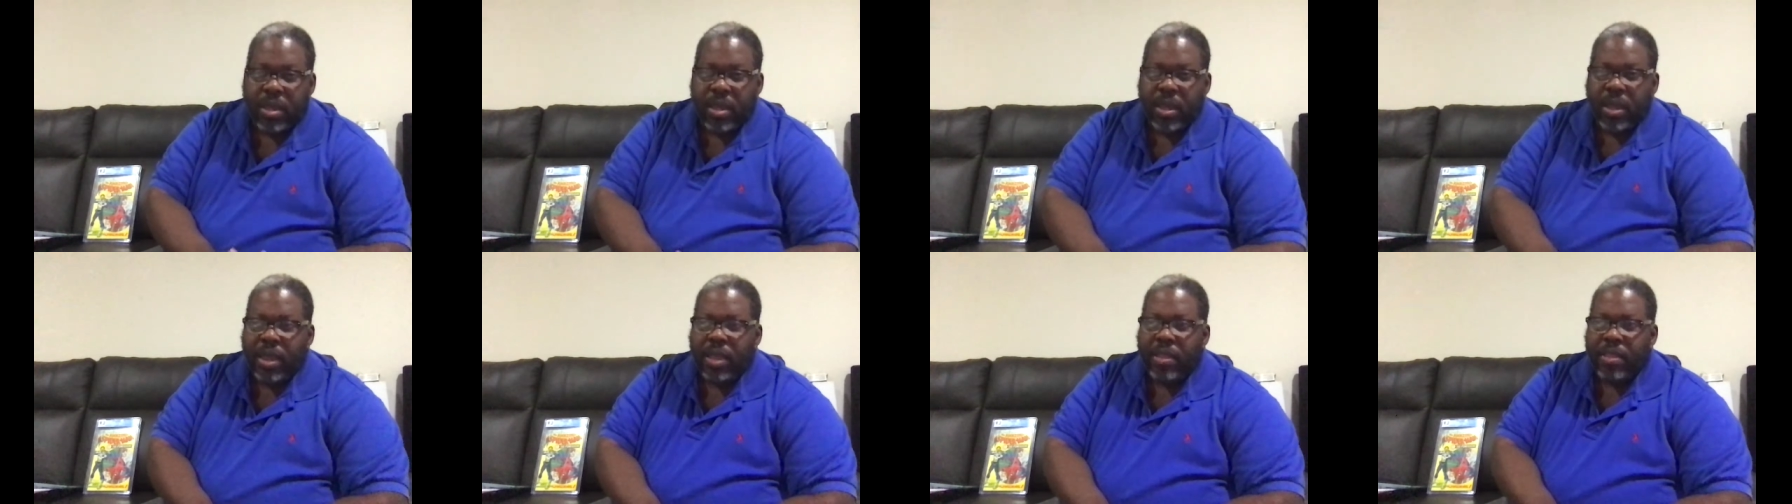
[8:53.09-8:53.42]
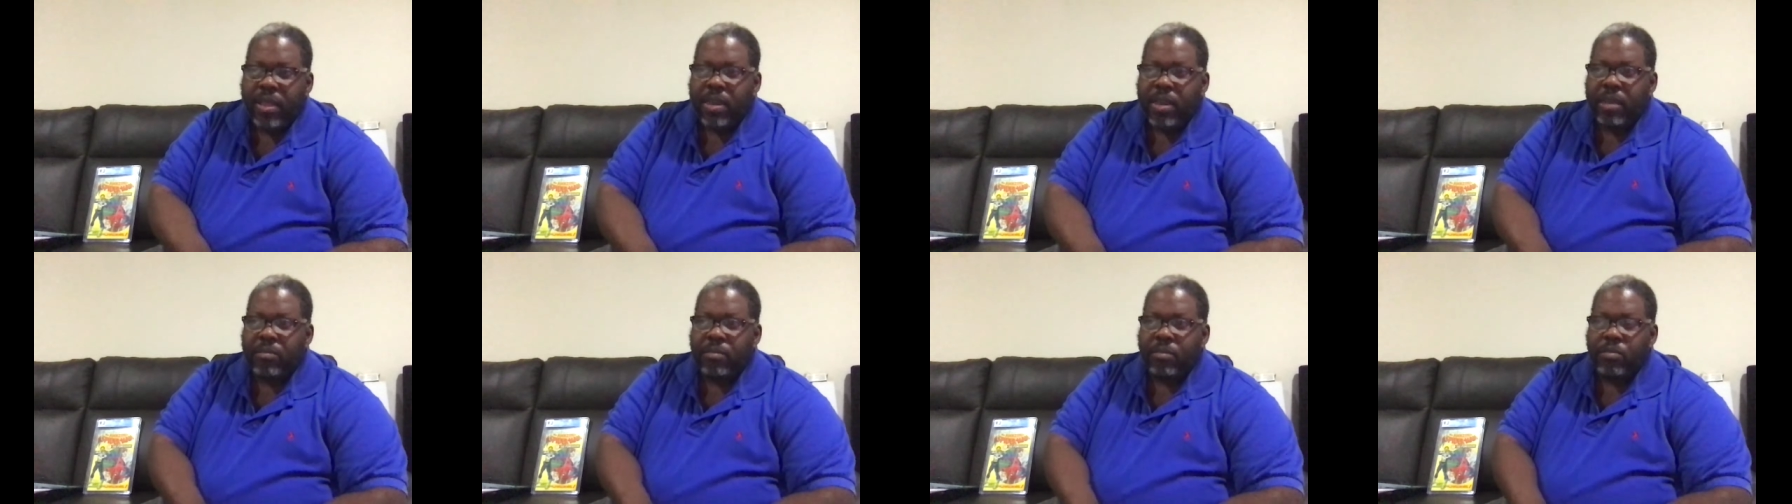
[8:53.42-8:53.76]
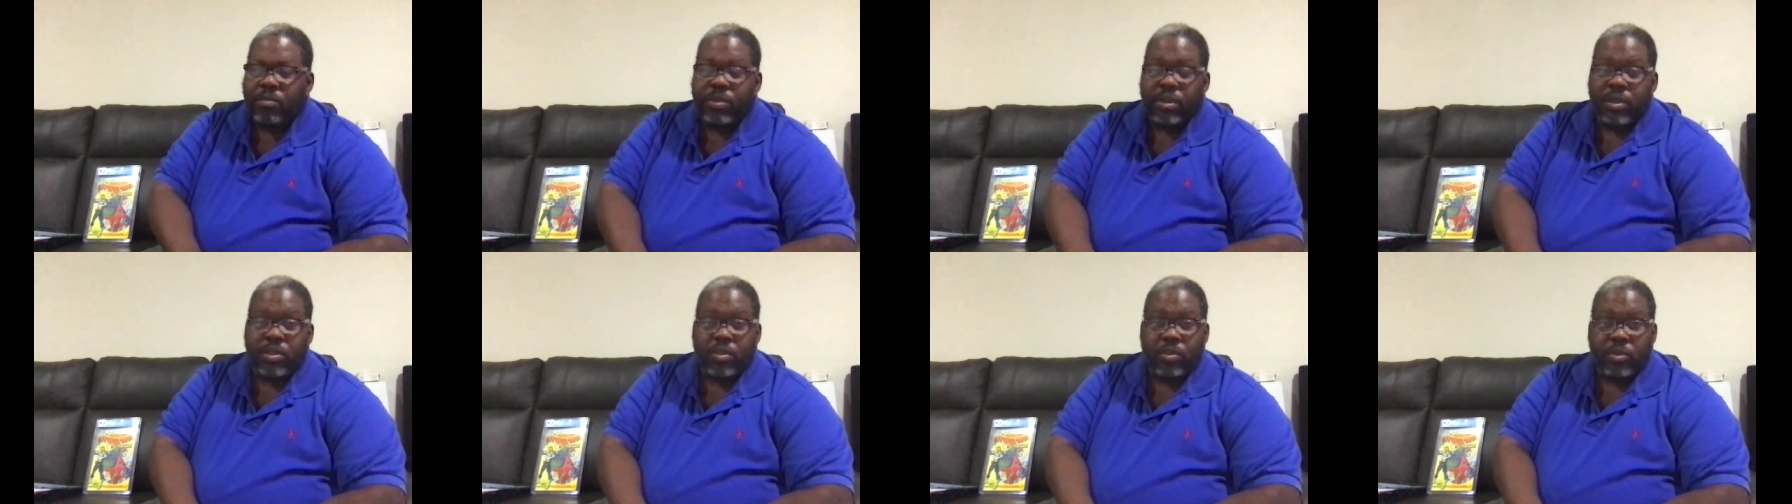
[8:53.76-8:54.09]
and that number will
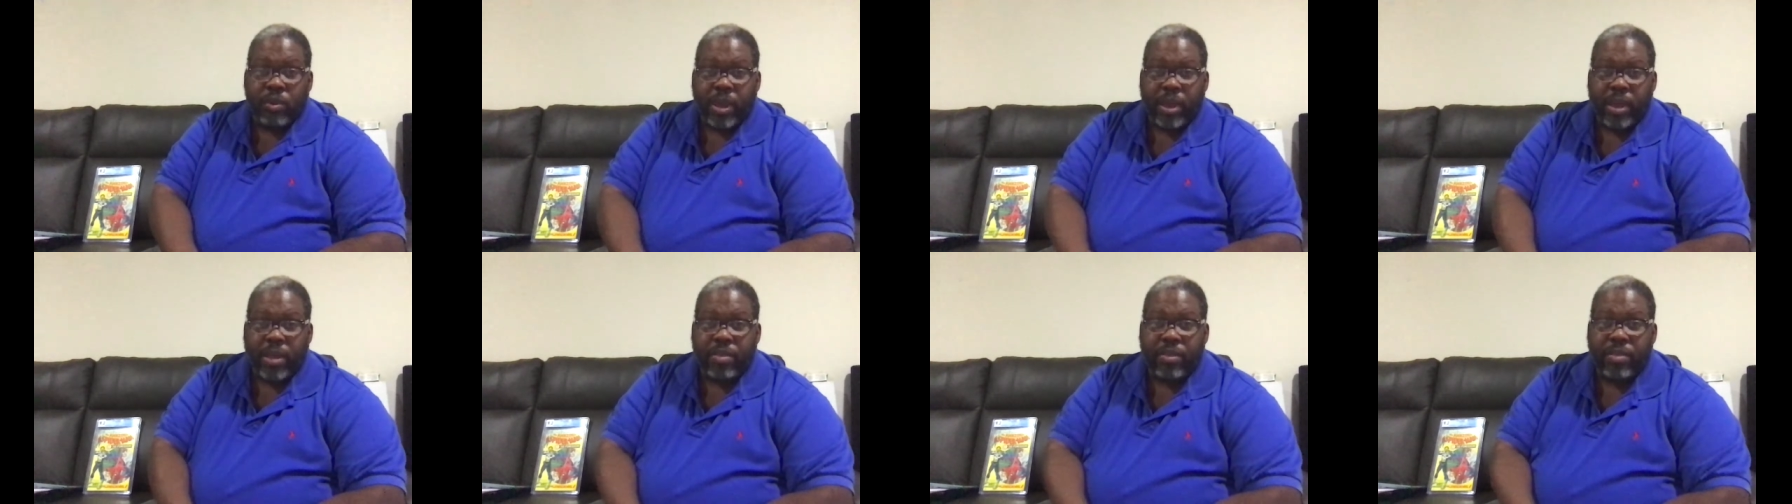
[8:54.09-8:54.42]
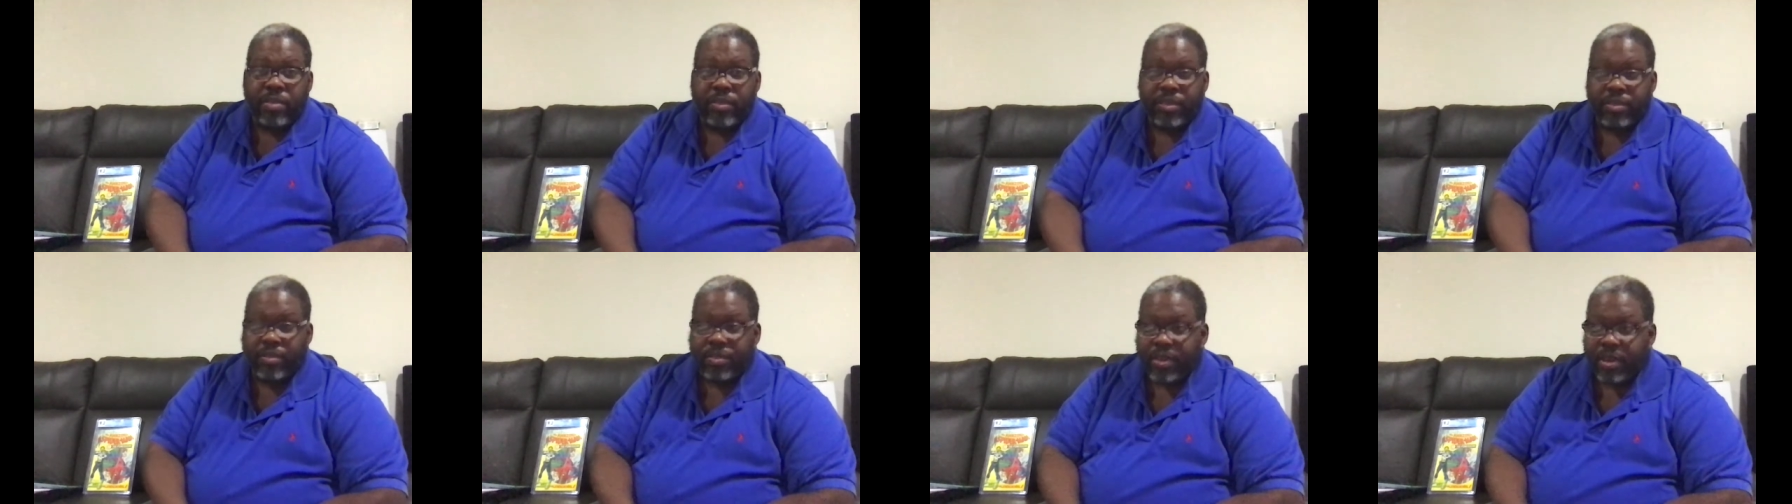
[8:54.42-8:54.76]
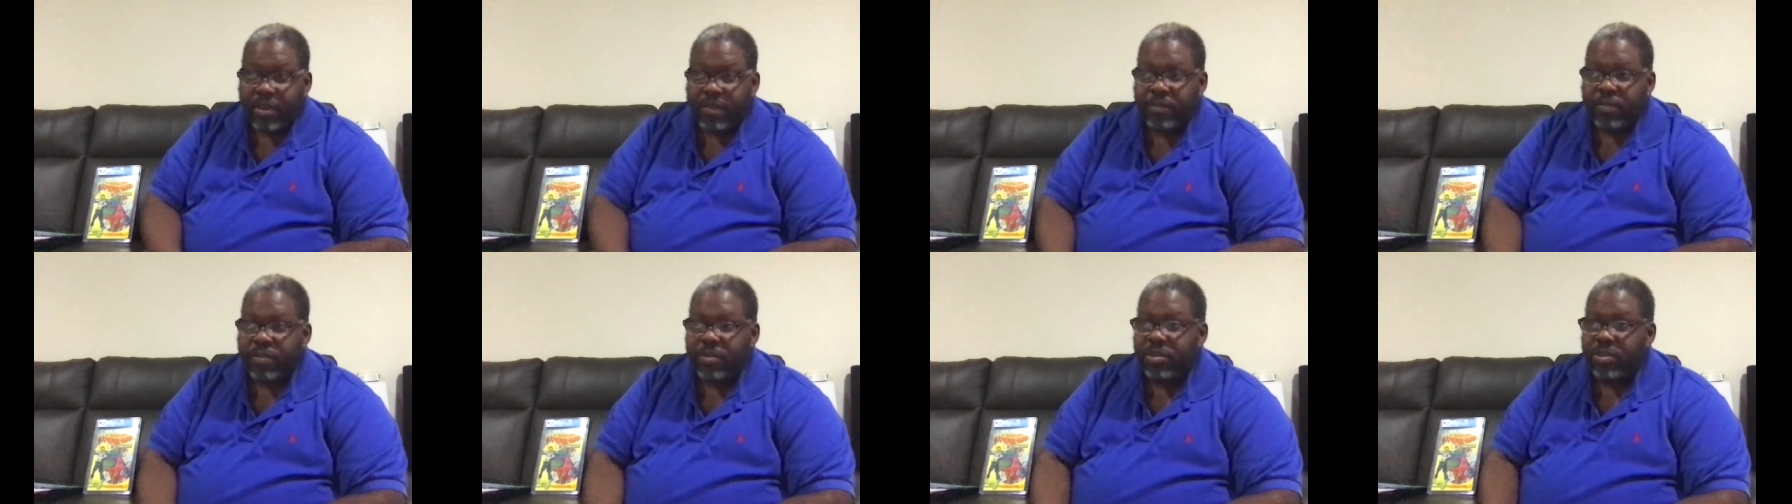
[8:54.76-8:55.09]
be the grade, and then
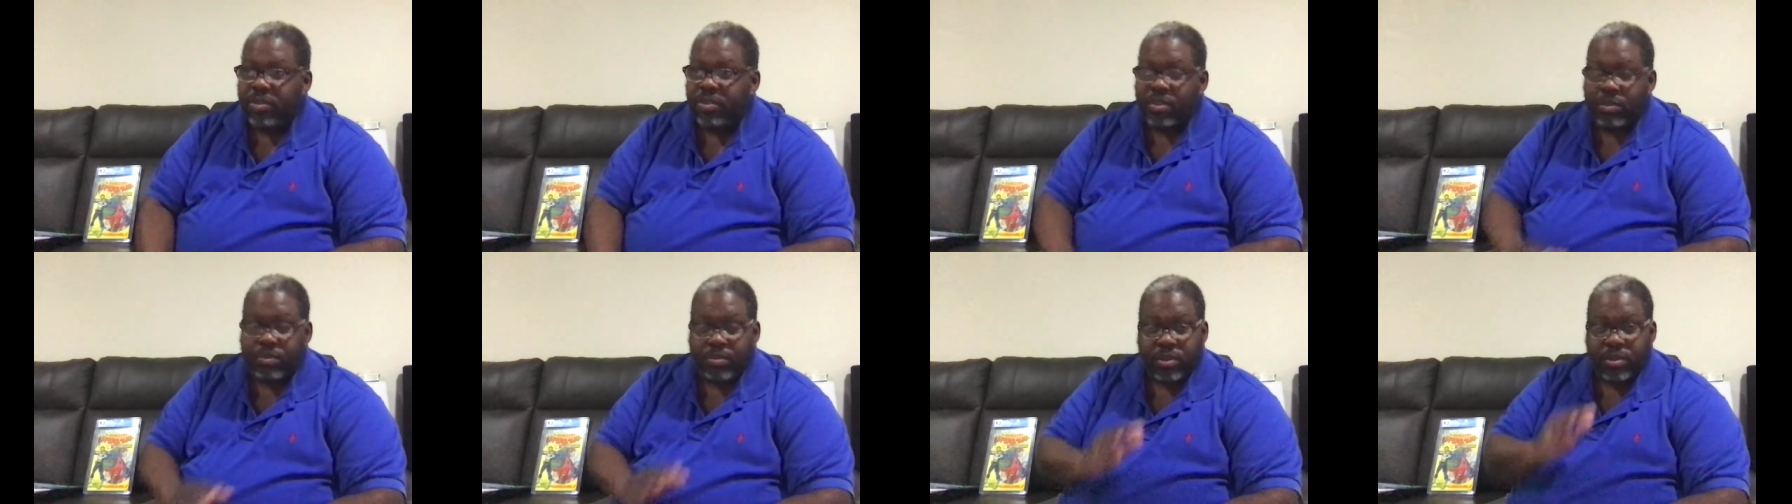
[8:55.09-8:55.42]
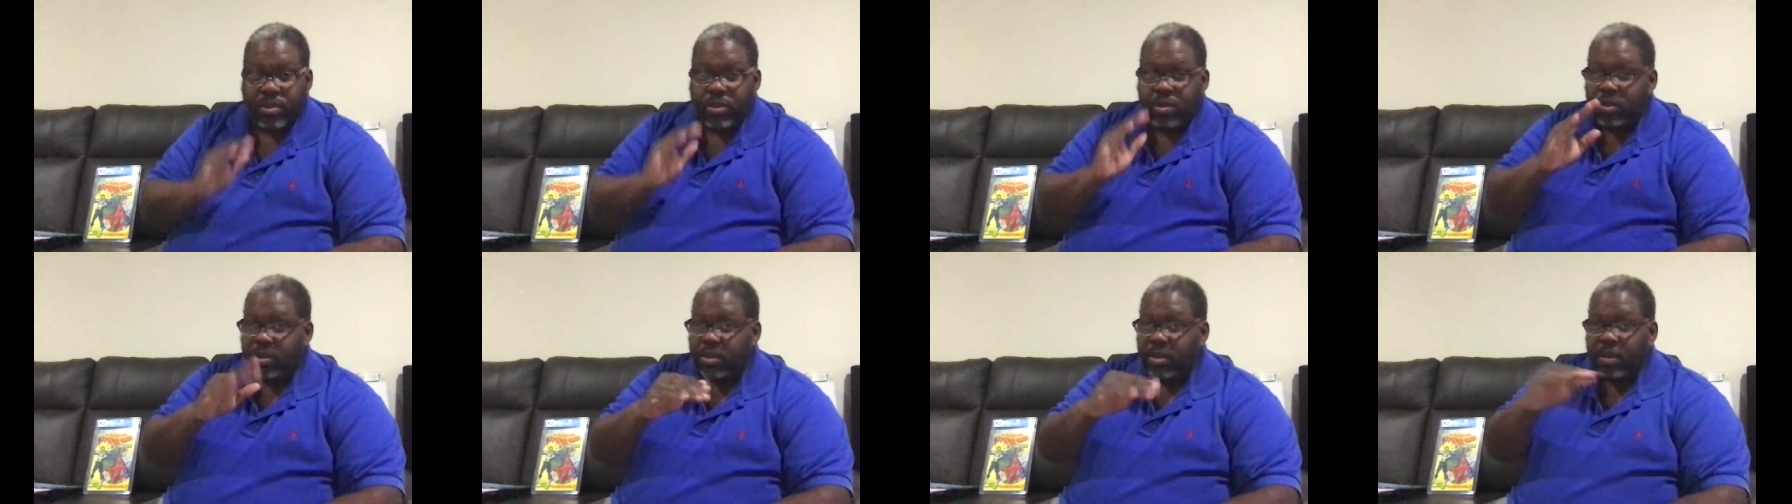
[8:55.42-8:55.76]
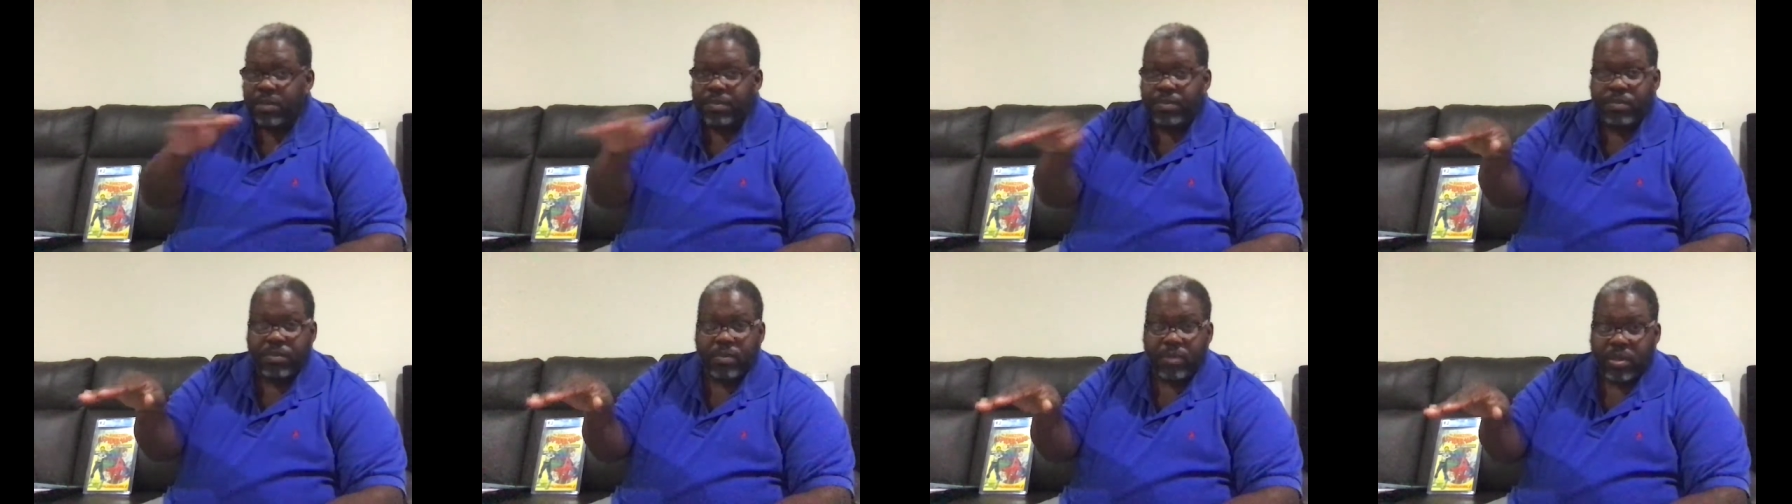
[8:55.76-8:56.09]
therefore you just simply look up